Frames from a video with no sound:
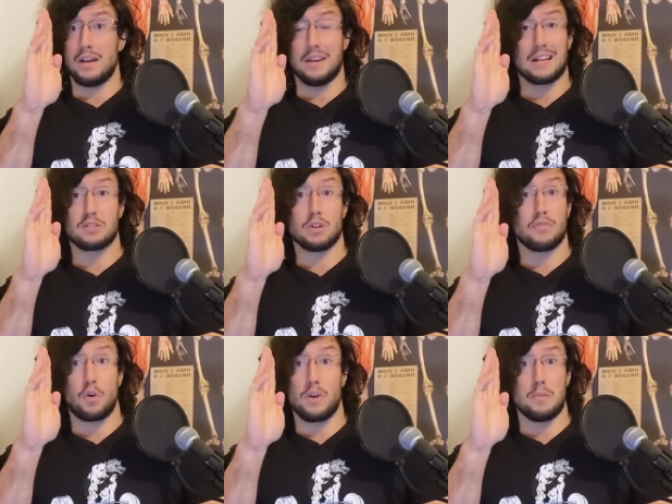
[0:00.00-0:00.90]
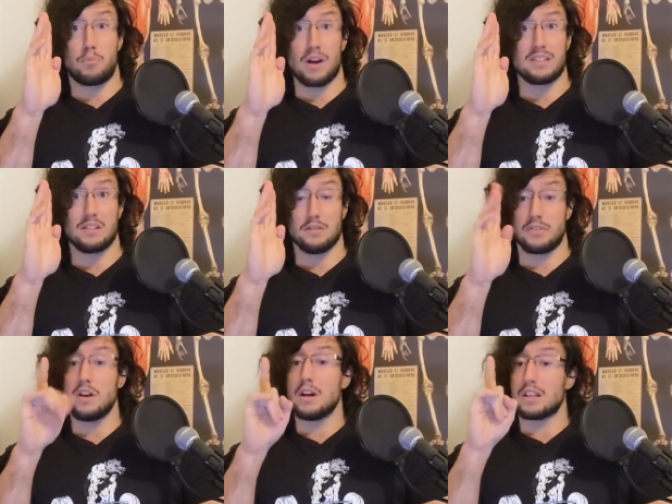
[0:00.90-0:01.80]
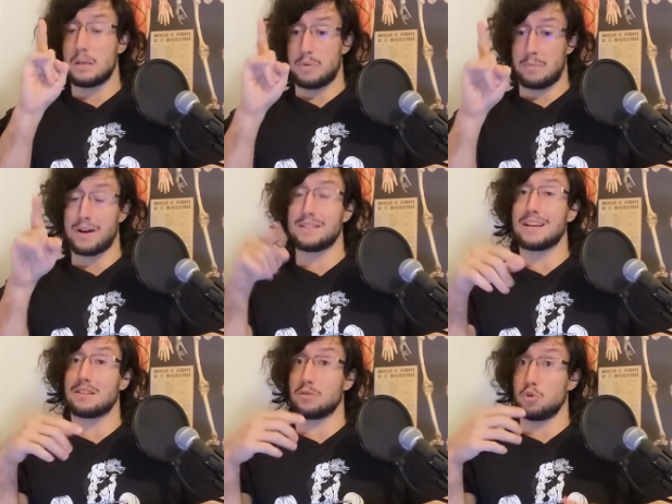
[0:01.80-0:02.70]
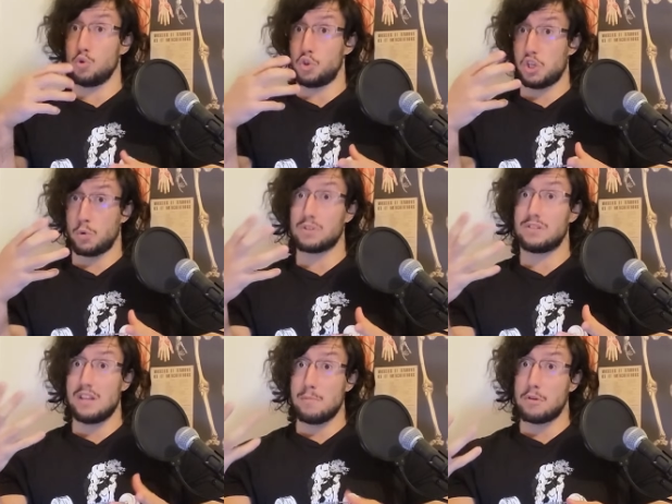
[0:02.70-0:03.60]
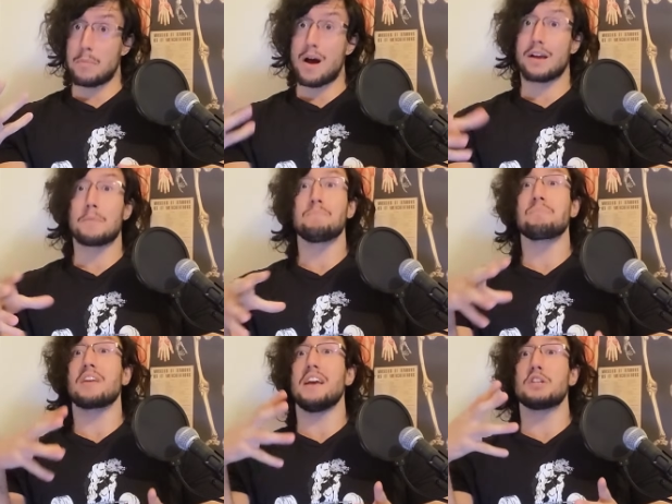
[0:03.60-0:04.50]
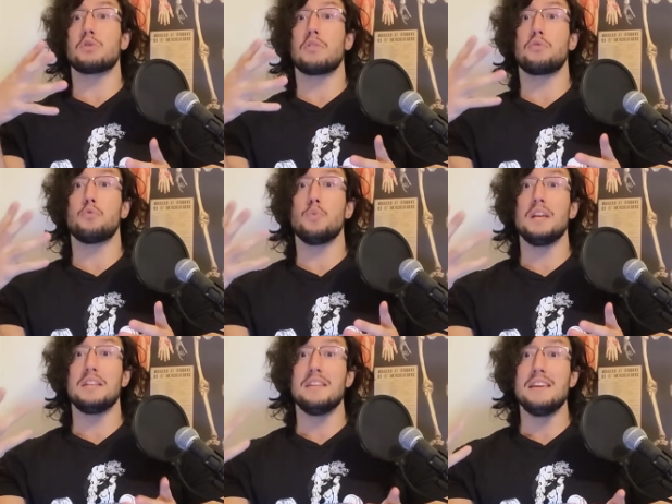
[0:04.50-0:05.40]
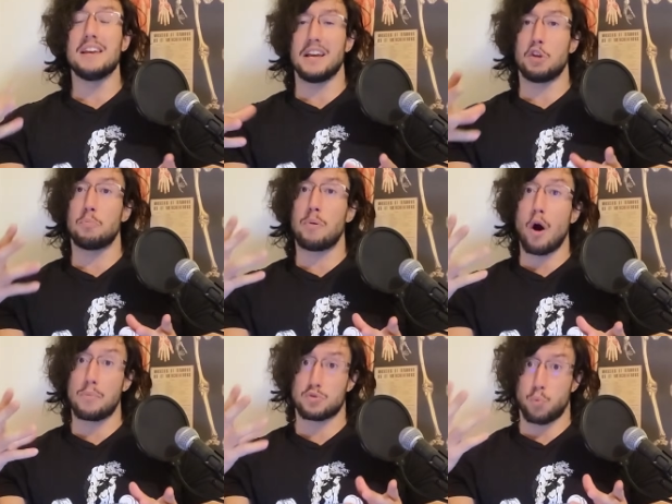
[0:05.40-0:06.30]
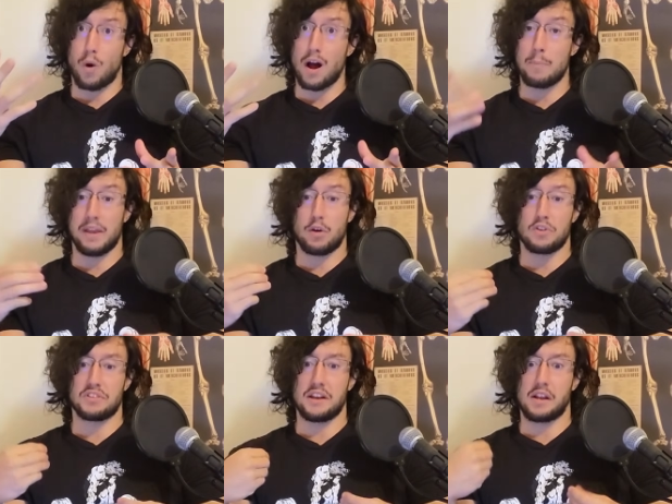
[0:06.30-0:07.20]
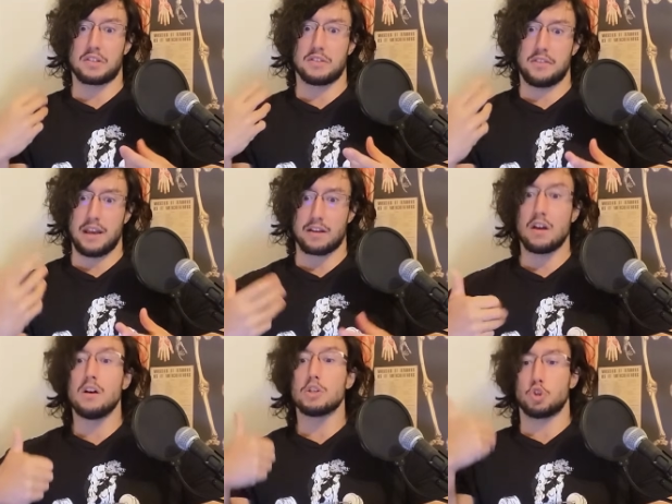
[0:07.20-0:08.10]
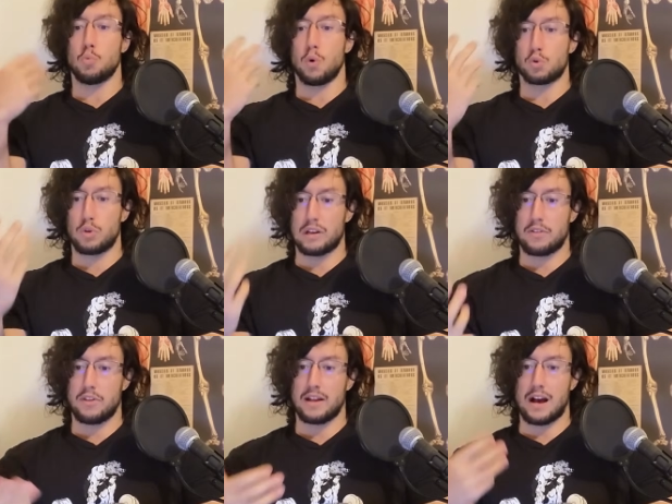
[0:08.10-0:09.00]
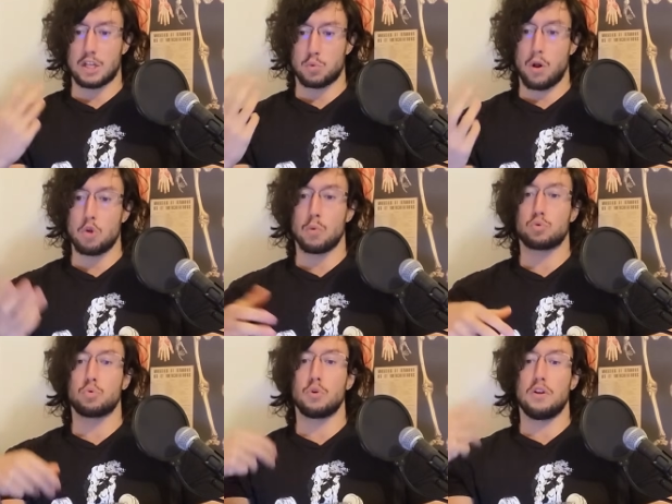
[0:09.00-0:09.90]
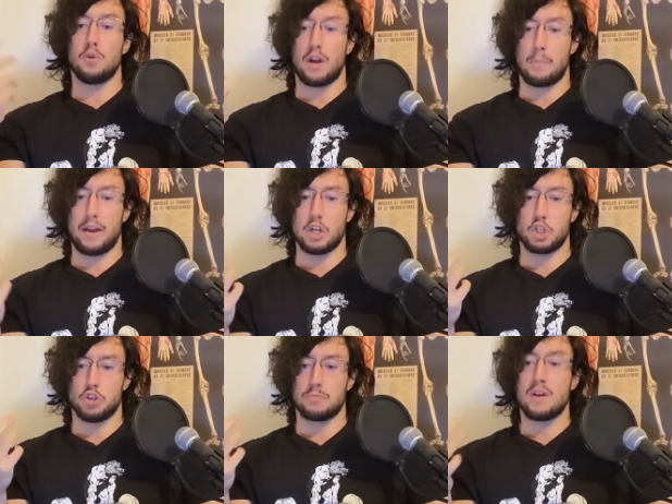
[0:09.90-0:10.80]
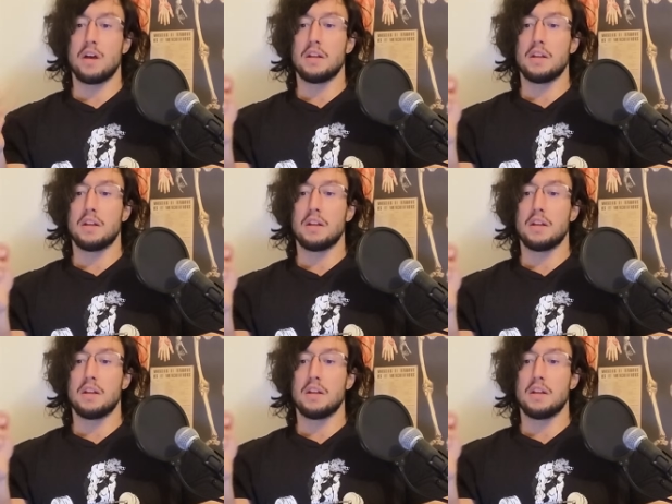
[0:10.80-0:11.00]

And that's not very impressive. Keep in mind that Yujiro's demon back is 3D. It pops. Why? Because it is thick. So you want to get thick as well. You want to do your hip hinges.